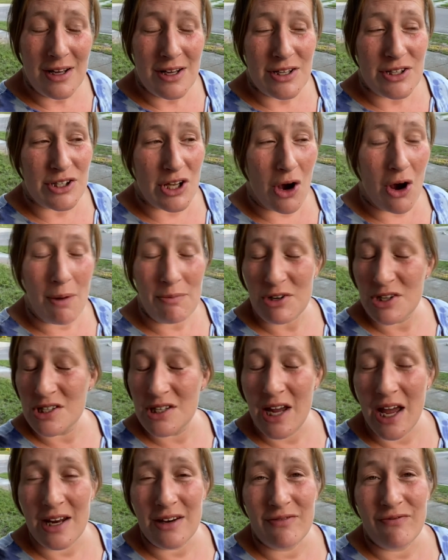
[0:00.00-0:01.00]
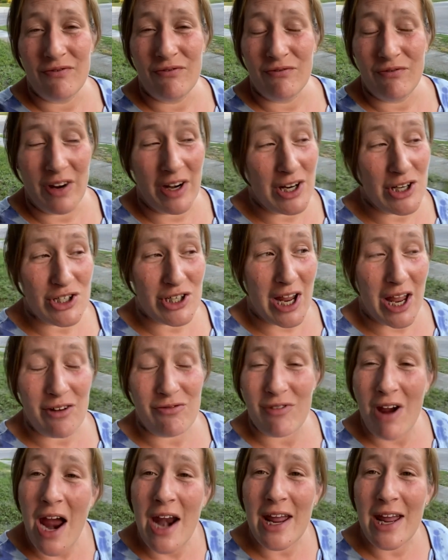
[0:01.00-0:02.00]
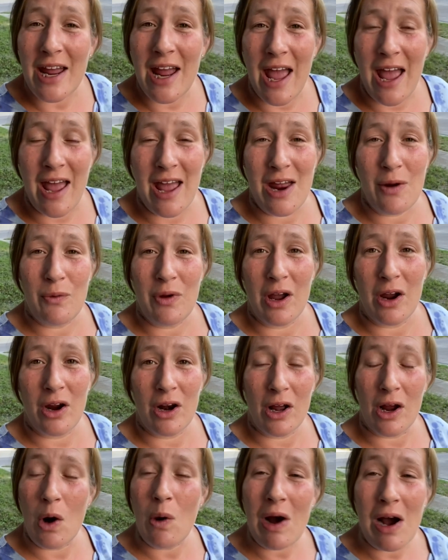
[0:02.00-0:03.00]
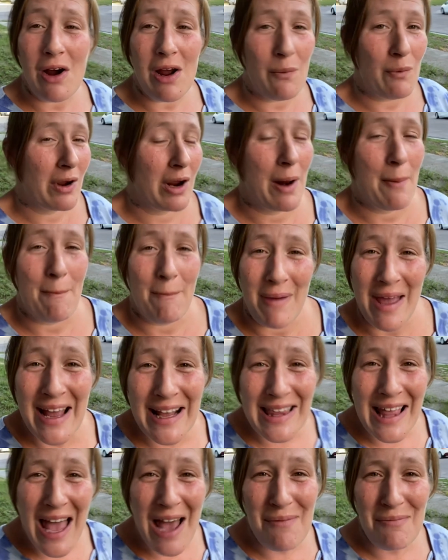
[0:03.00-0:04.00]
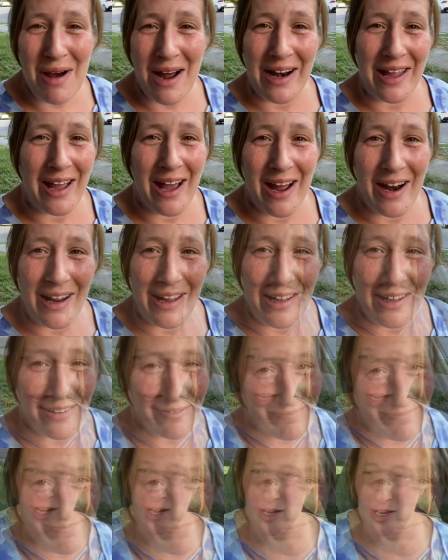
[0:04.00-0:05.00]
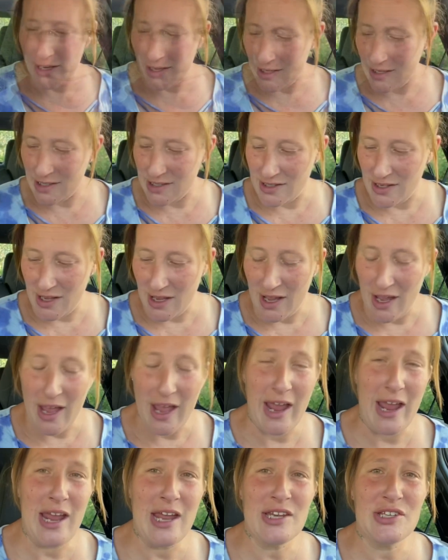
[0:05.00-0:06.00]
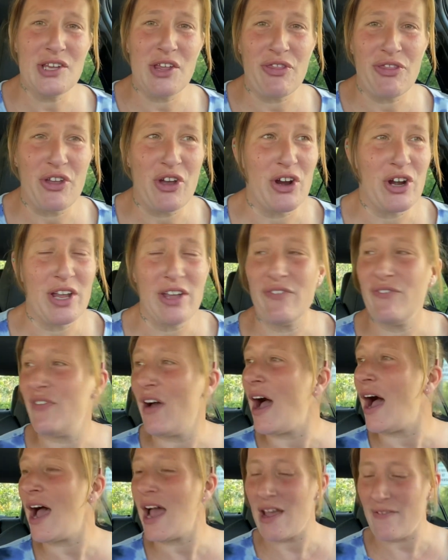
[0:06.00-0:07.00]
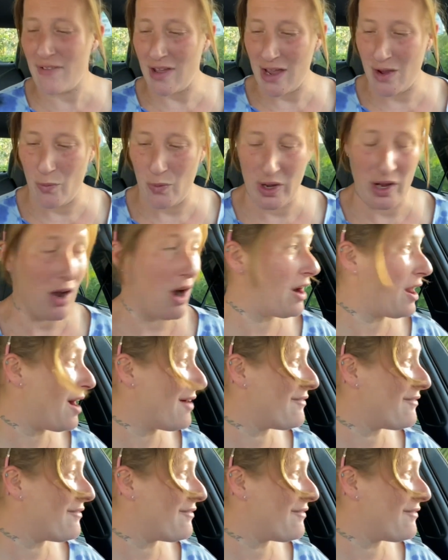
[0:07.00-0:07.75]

So I'm just getting ready, and we are going to go out and we're going to make that money, honey. Right, it is 8:35 and we got our